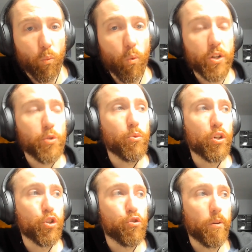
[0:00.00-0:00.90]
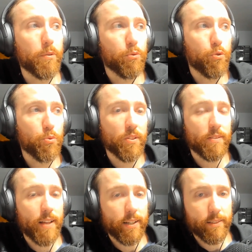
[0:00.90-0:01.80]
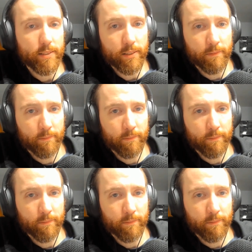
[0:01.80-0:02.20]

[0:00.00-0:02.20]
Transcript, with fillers: what you contribute to society.